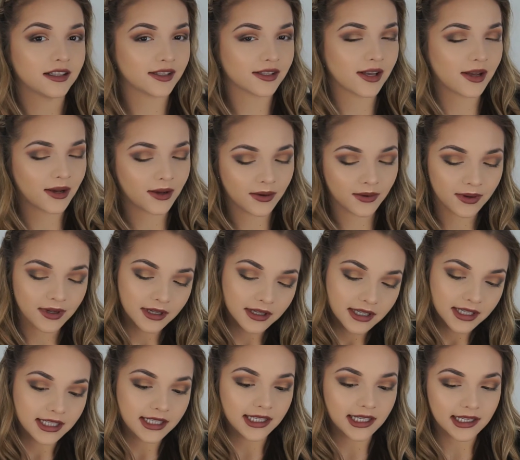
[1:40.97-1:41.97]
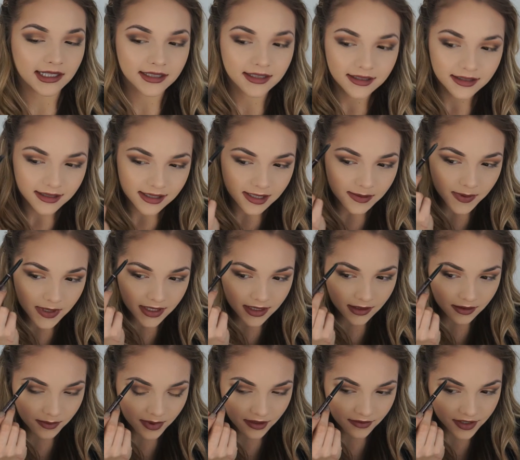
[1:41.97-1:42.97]
So yeah, it's been a
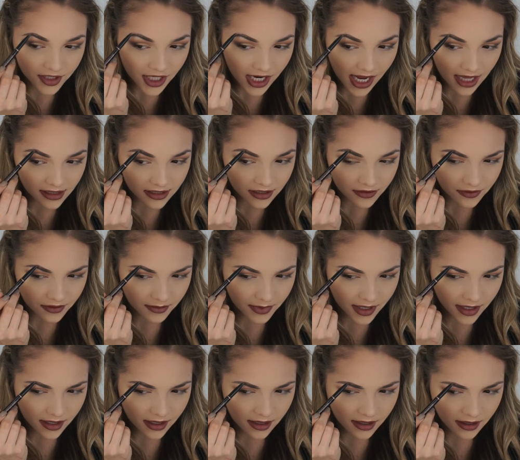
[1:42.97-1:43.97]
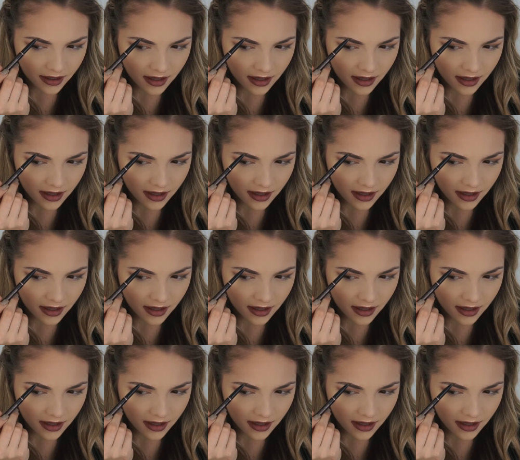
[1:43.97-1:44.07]
little bit of a challenge for me.